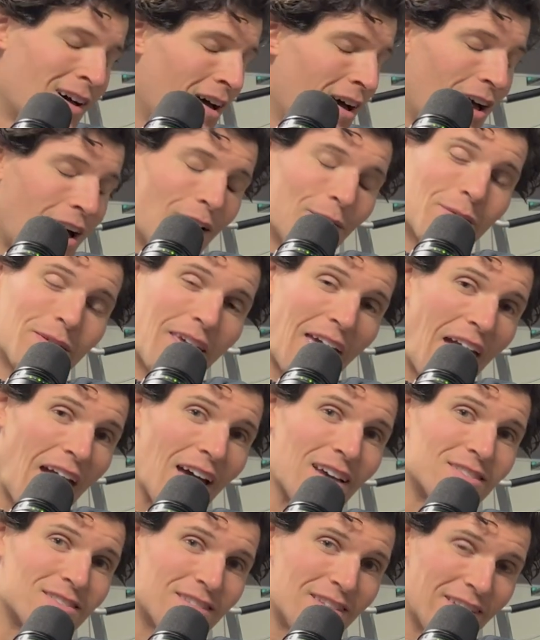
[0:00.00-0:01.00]
I'm
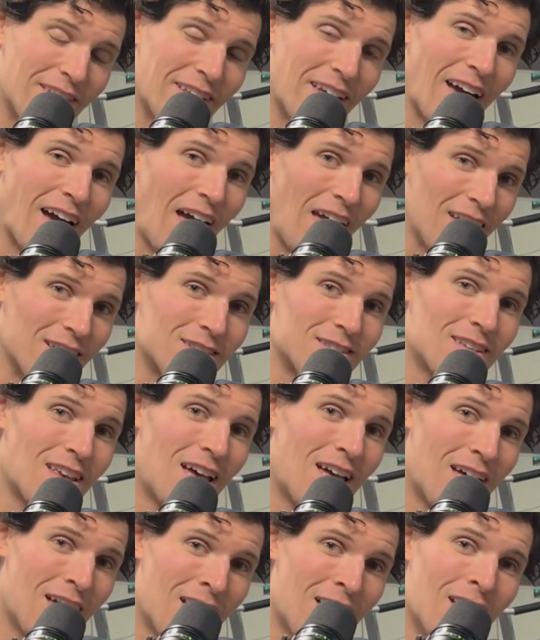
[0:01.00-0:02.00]
gassed, you guys.
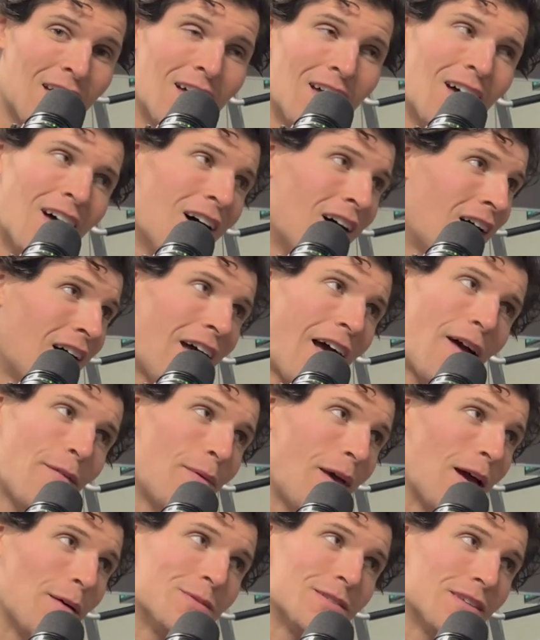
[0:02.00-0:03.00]
I'm
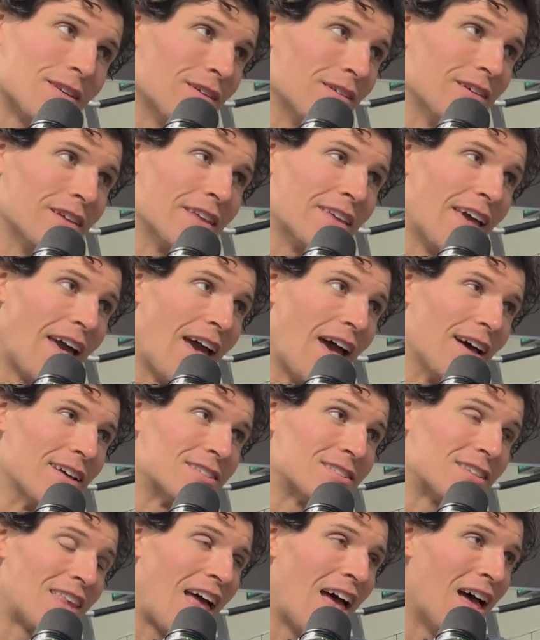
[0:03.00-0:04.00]
absolutely
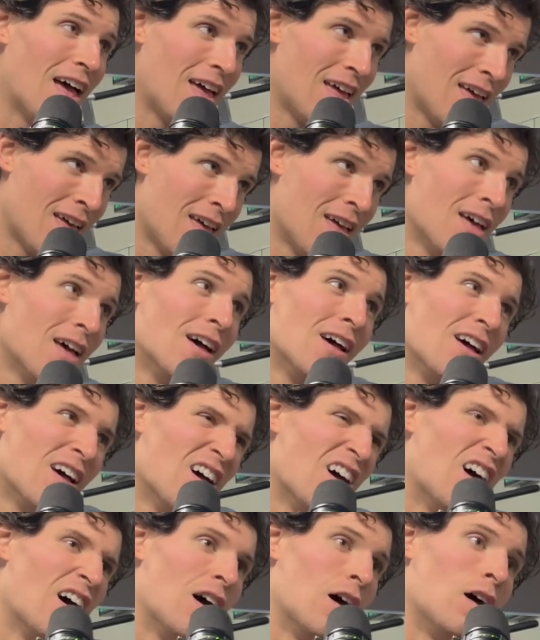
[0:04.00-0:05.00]
gassed.
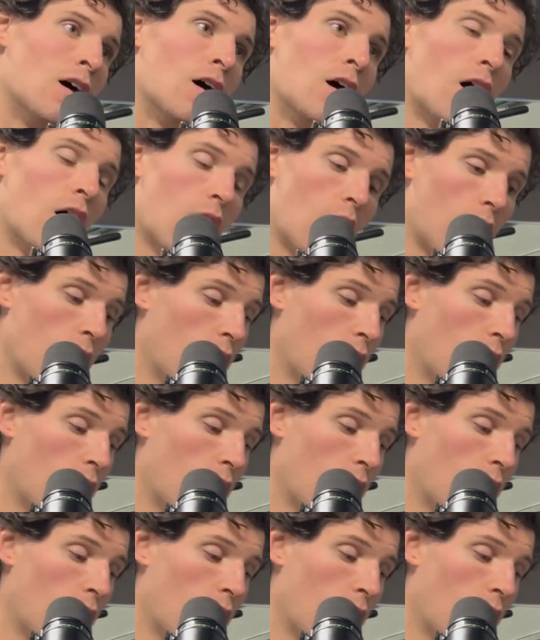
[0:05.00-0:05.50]
Oh.